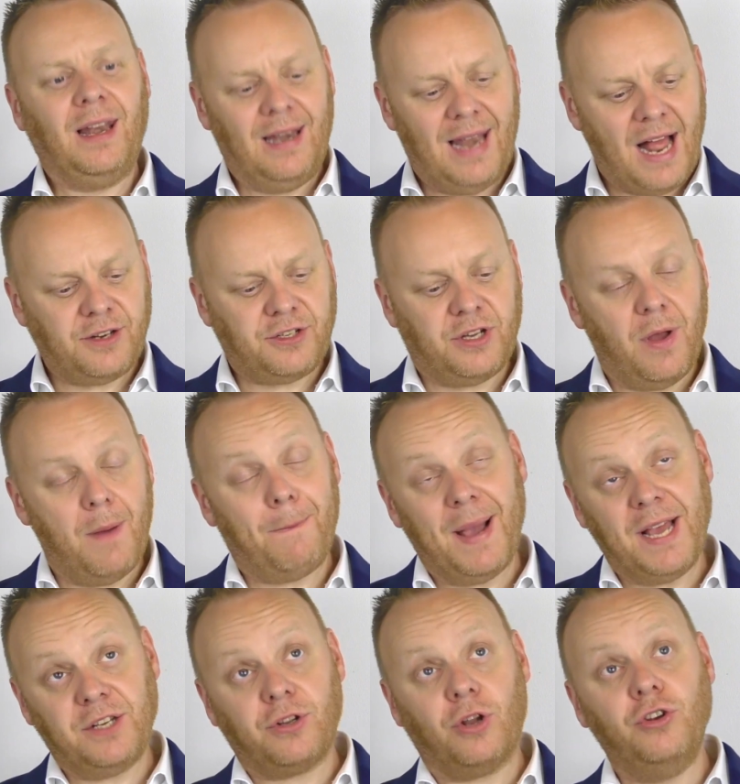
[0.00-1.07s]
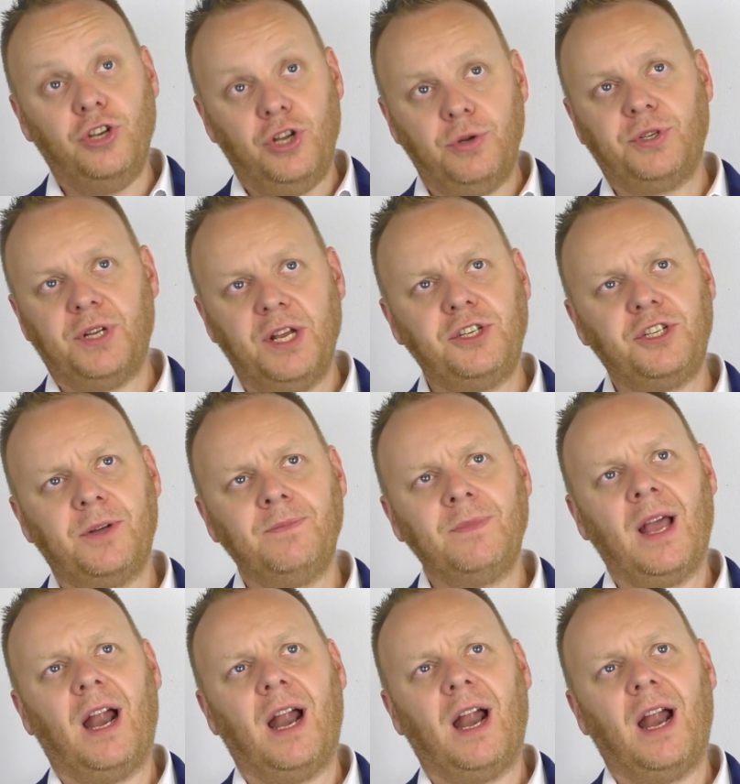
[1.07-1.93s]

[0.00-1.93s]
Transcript: Let's do it based on usage.